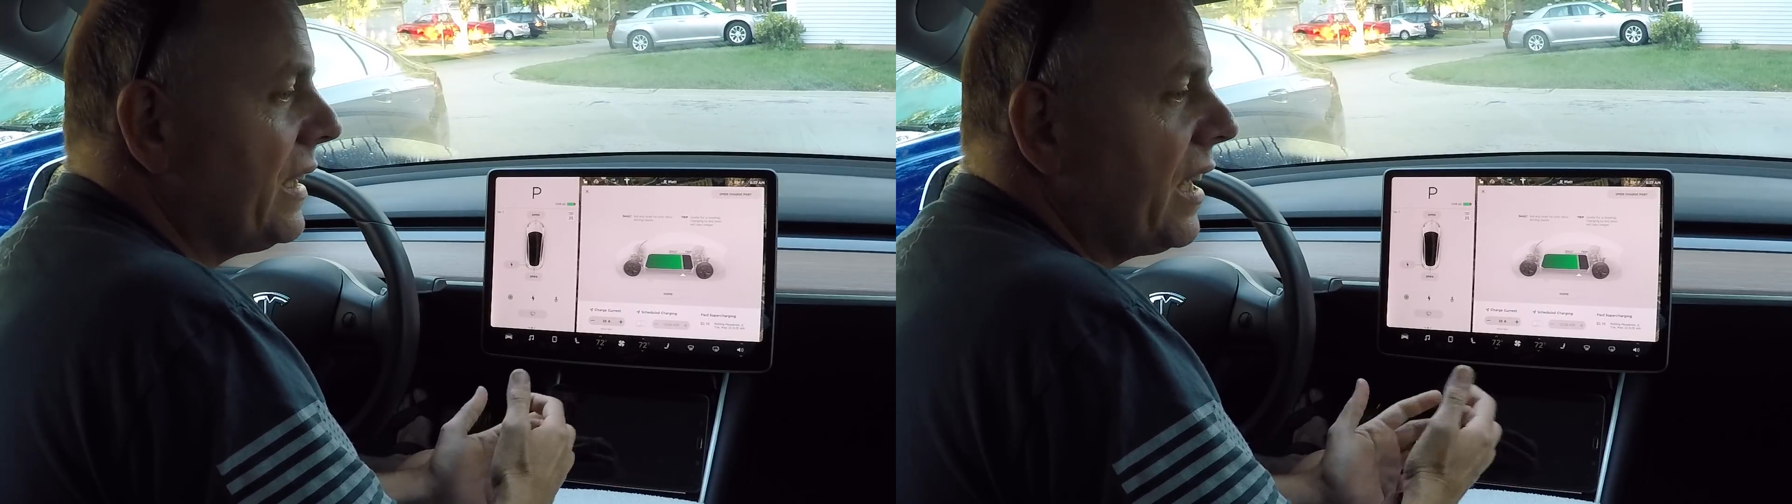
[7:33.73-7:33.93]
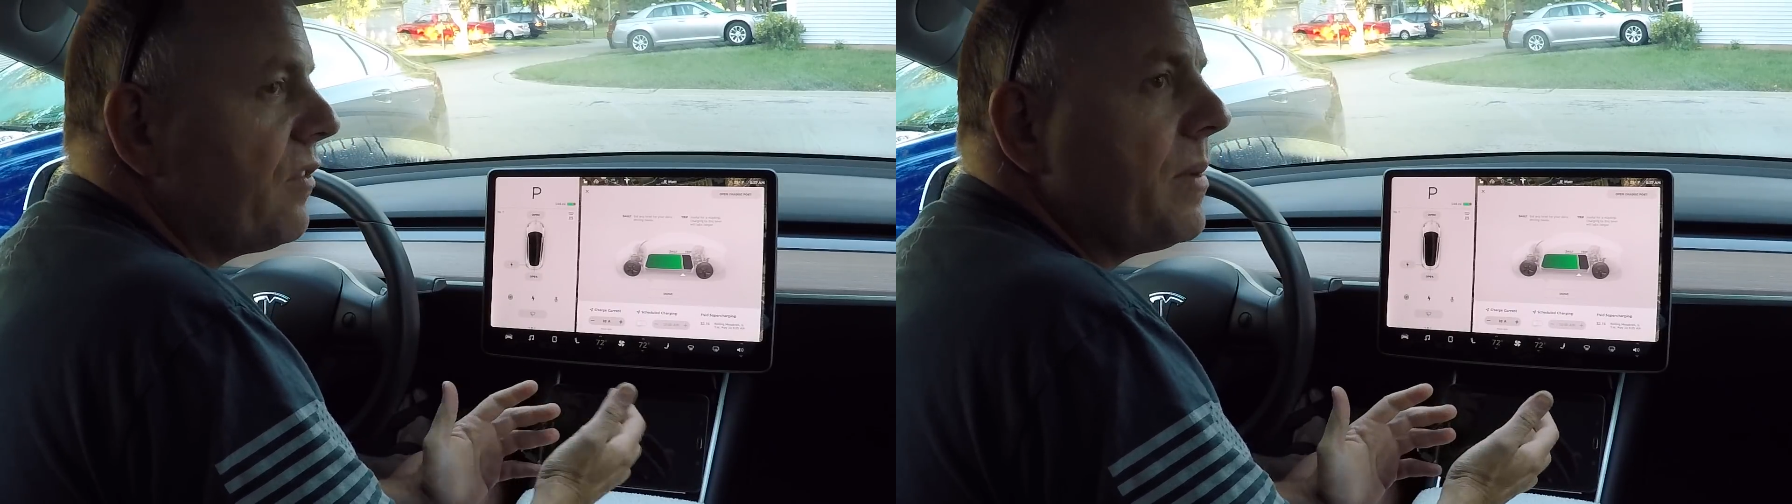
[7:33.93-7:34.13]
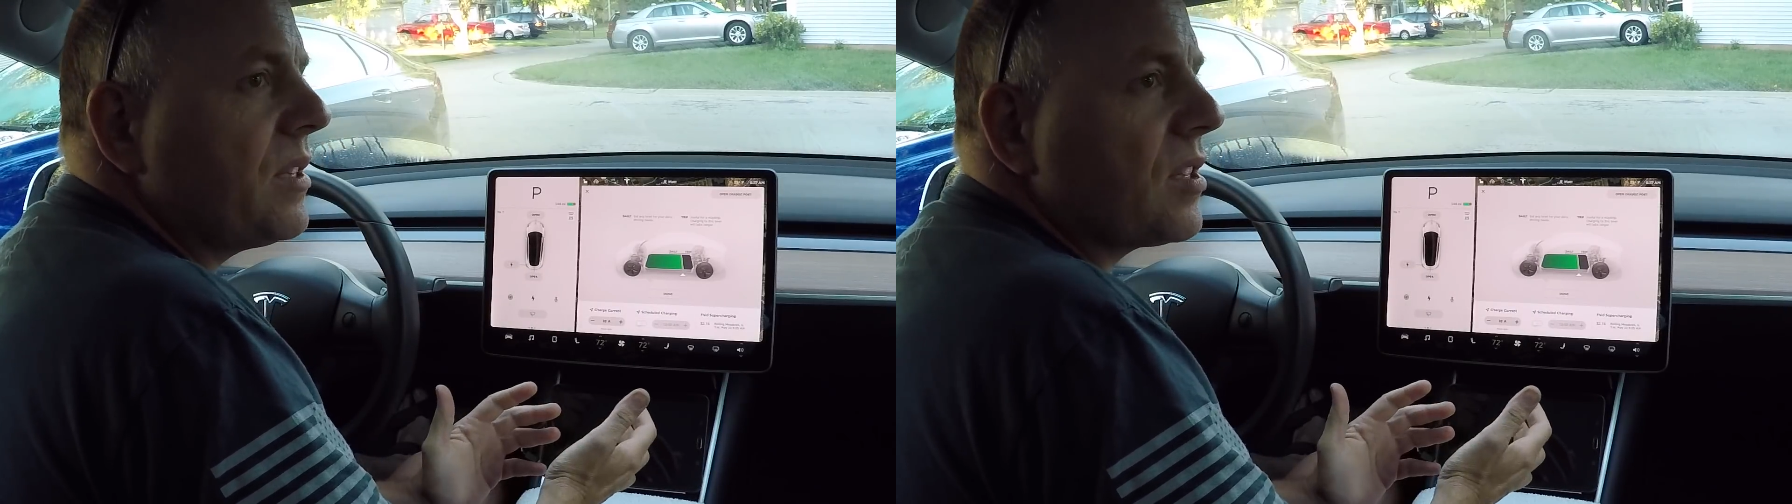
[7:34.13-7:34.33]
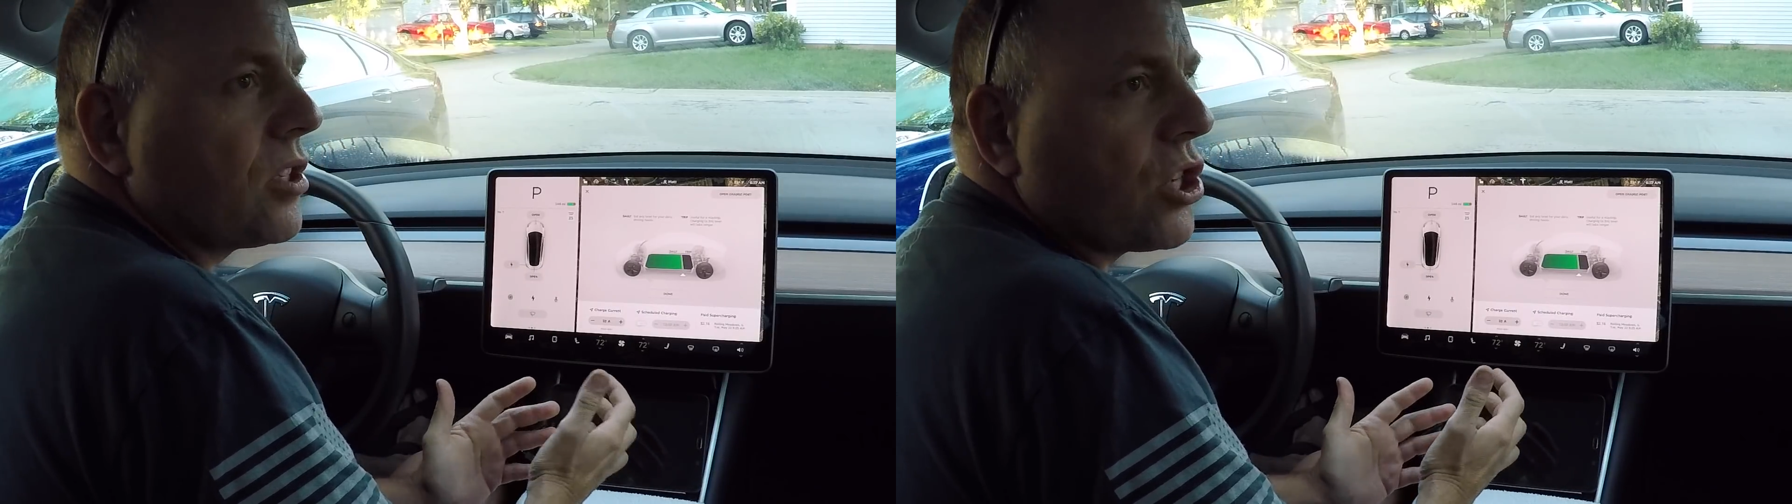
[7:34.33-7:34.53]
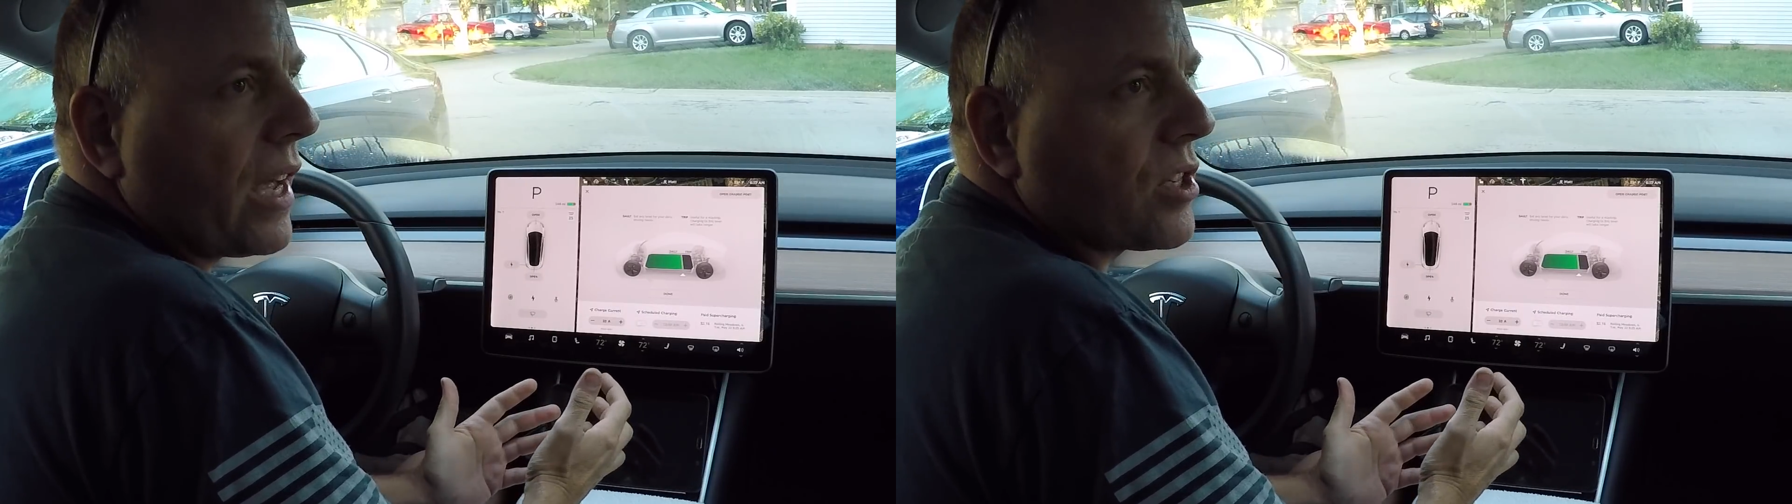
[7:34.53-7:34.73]
give me
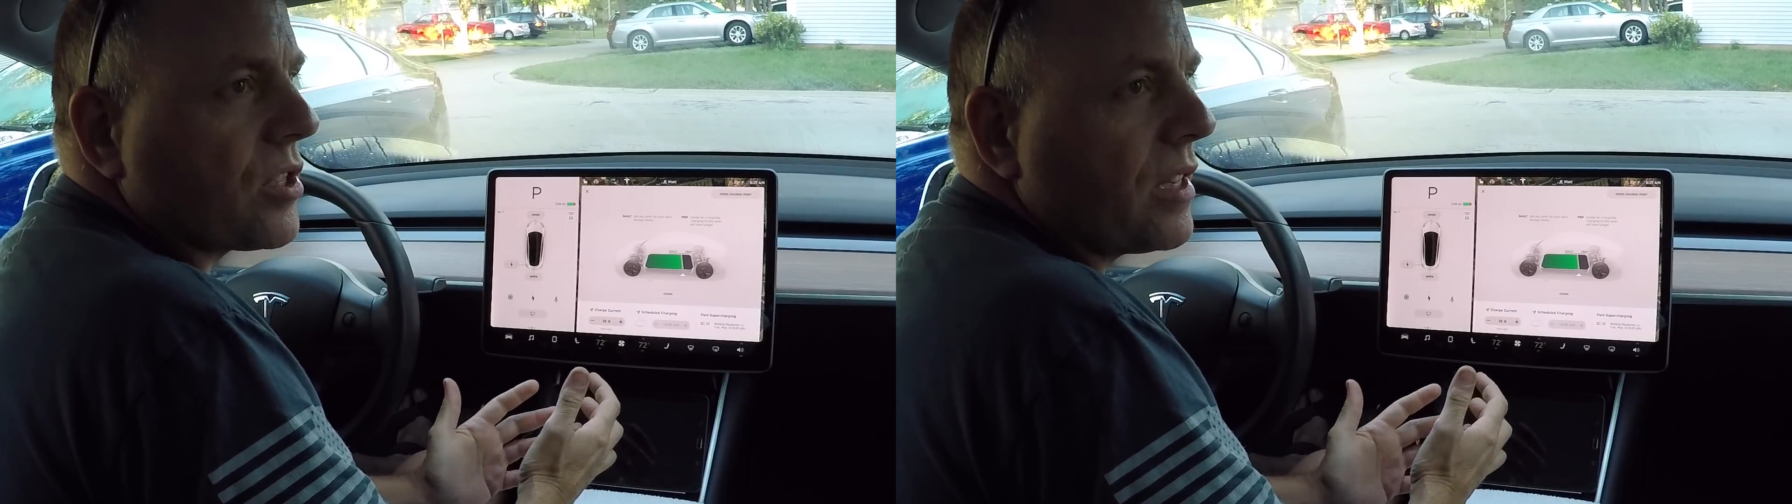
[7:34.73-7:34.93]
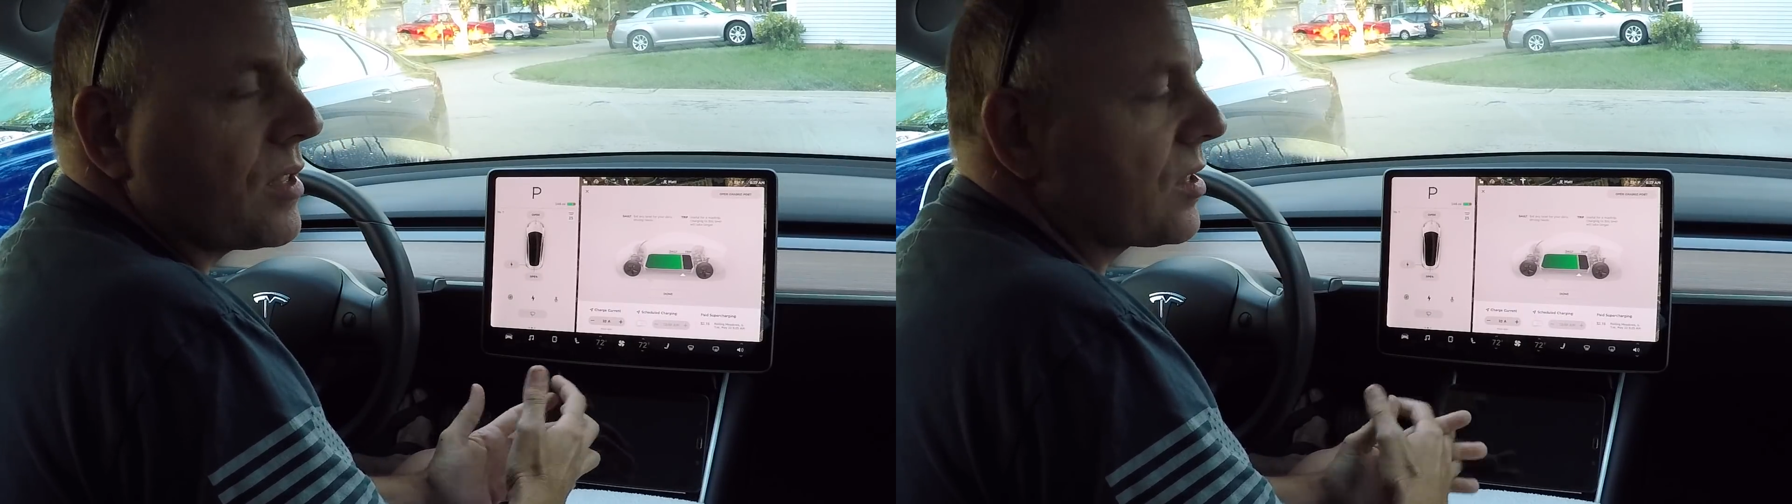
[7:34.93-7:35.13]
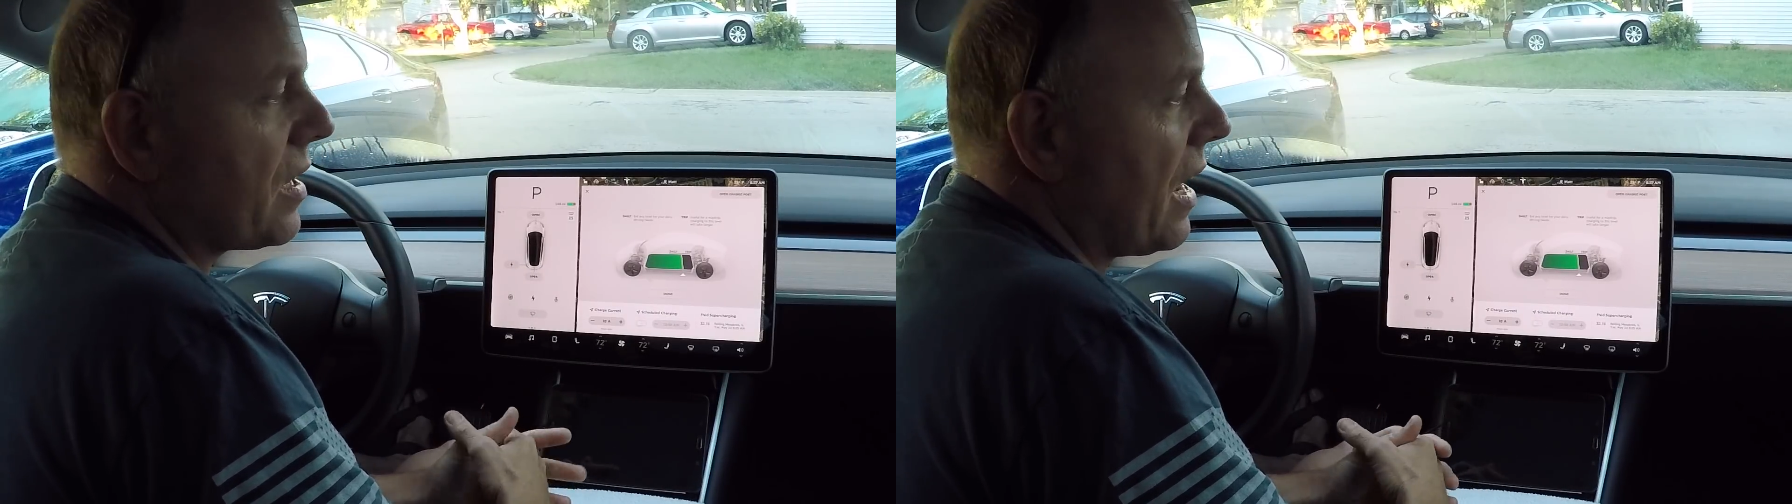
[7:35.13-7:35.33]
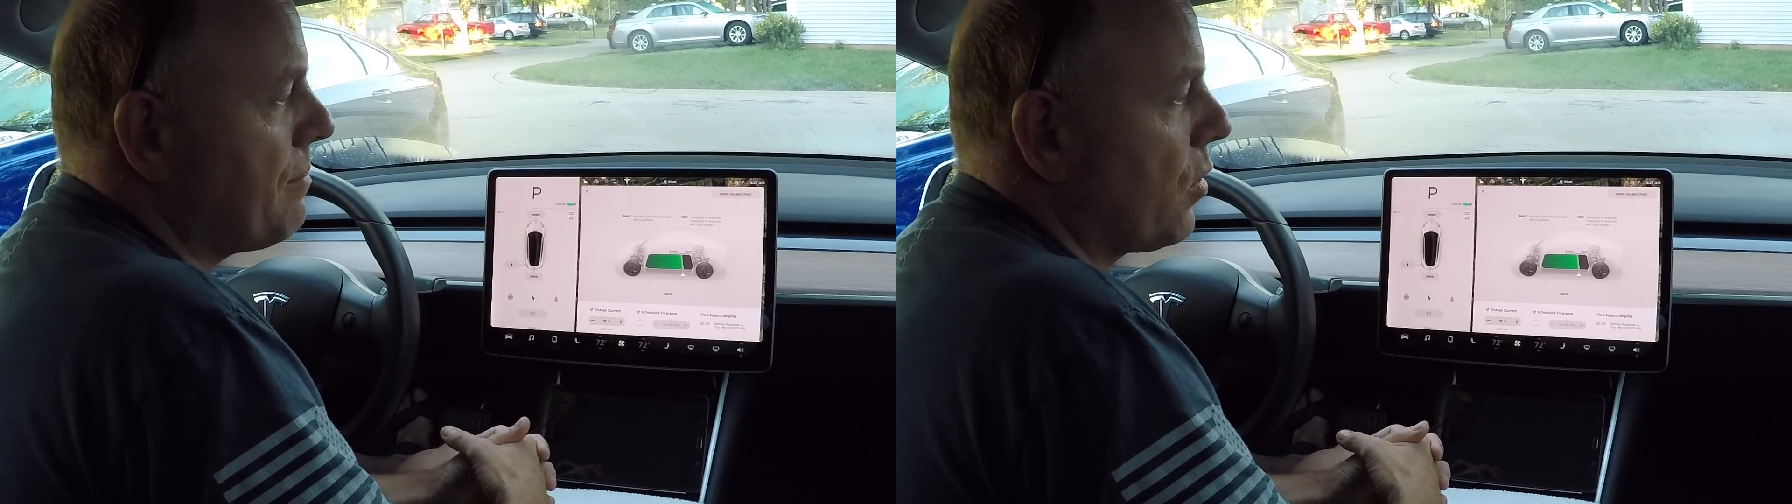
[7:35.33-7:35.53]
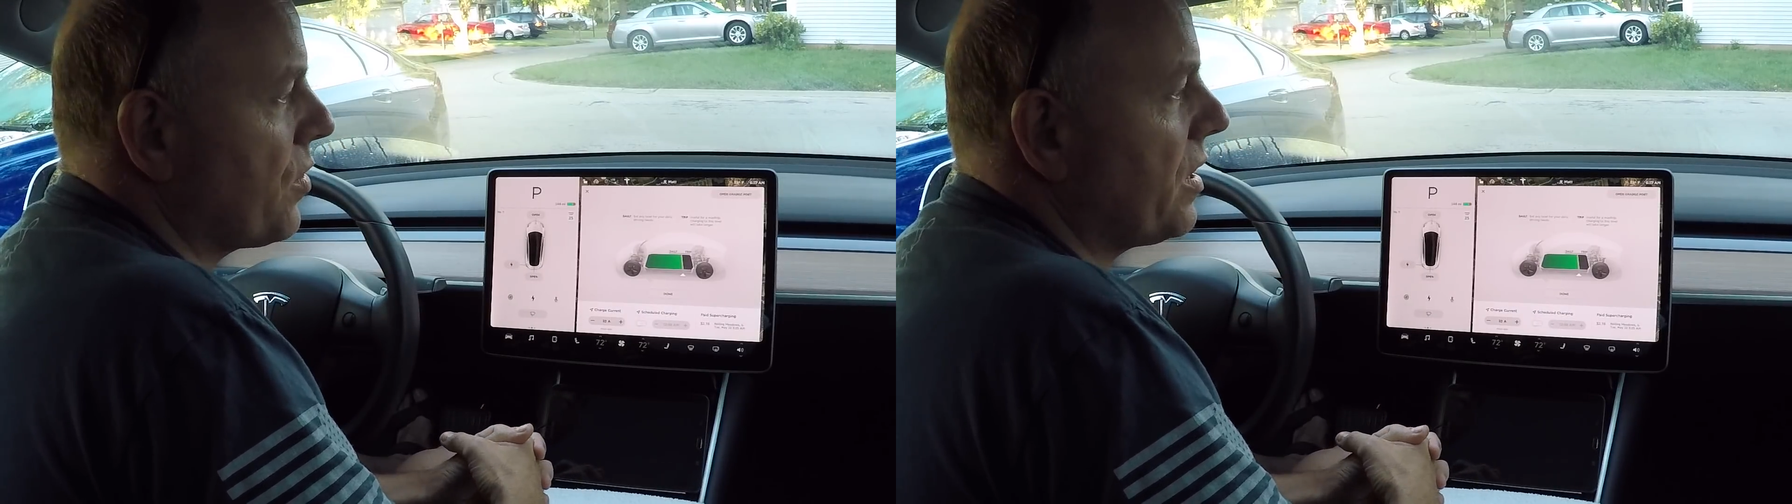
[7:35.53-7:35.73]
suggestions.
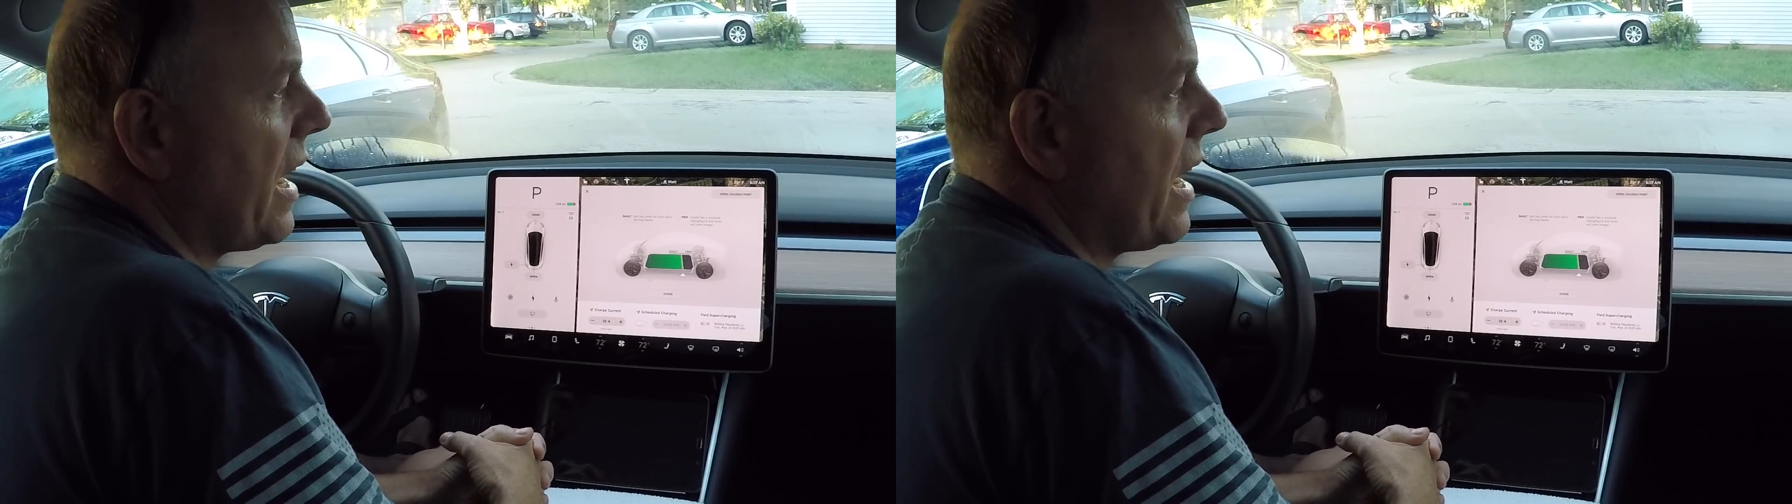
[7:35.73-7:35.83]
I'm more than